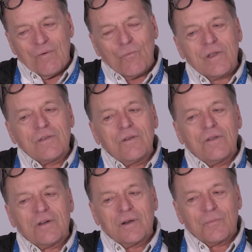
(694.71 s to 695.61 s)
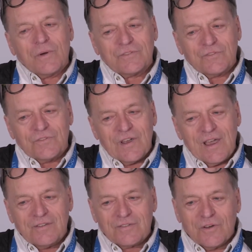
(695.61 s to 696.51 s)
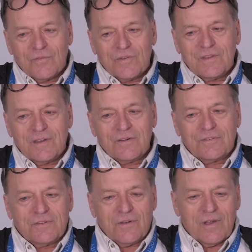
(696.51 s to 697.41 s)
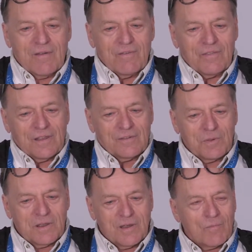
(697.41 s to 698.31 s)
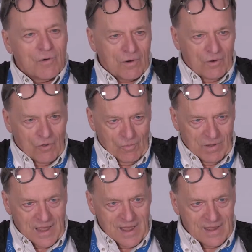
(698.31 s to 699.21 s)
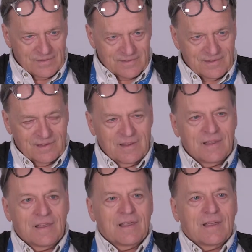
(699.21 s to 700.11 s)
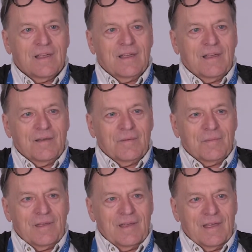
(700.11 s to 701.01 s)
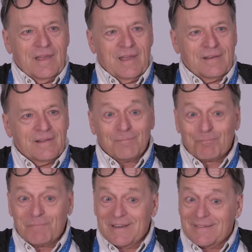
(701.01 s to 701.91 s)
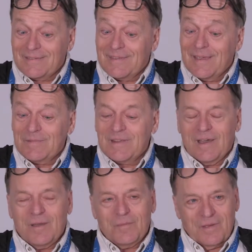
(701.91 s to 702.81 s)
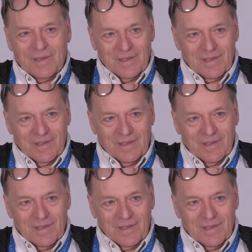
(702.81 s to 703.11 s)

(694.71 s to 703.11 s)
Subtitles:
when you look at what's changed over the years, you know, everything has become more globalized. But at the same time,